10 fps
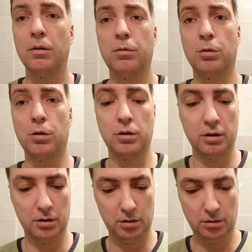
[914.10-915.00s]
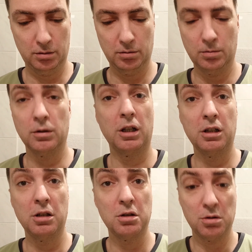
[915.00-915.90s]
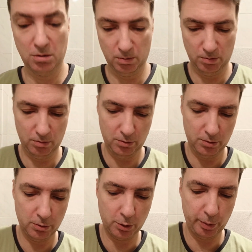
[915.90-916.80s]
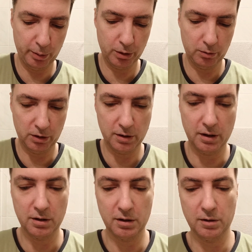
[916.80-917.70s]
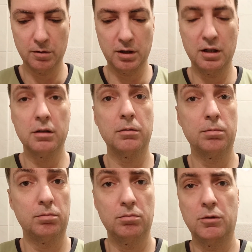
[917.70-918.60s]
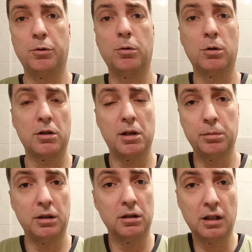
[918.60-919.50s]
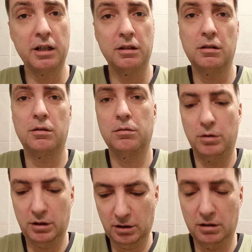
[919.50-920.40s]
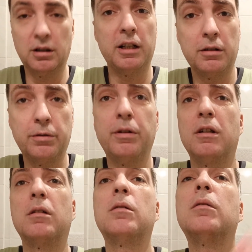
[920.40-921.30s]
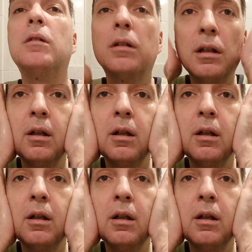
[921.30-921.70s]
for ladies, for people with sensitive skin, if you want something light, with light feel and